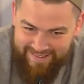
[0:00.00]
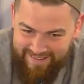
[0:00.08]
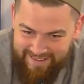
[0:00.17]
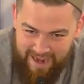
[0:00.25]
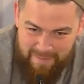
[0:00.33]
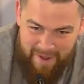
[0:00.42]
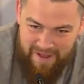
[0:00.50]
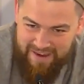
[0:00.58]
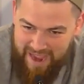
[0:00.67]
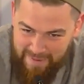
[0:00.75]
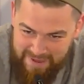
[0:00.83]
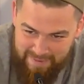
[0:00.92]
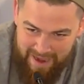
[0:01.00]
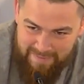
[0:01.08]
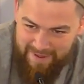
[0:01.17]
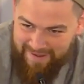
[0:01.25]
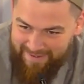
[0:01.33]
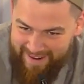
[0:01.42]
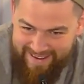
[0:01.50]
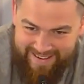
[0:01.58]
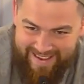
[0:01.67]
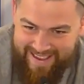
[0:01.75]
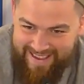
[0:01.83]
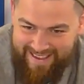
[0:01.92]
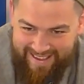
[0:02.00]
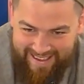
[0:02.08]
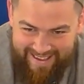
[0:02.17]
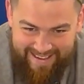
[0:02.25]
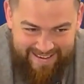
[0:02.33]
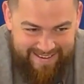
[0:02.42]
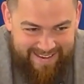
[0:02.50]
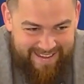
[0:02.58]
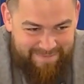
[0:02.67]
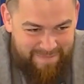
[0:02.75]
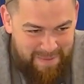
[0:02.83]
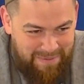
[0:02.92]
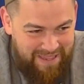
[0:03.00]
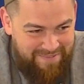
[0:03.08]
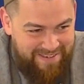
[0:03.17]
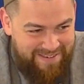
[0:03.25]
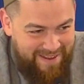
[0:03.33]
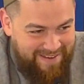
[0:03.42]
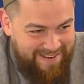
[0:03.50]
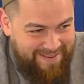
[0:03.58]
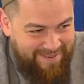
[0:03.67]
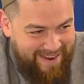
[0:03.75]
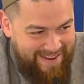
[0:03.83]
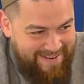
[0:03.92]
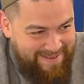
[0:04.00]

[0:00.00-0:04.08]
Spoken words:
Yahmar, Habibi Hamar, right? My beloved donkey, right?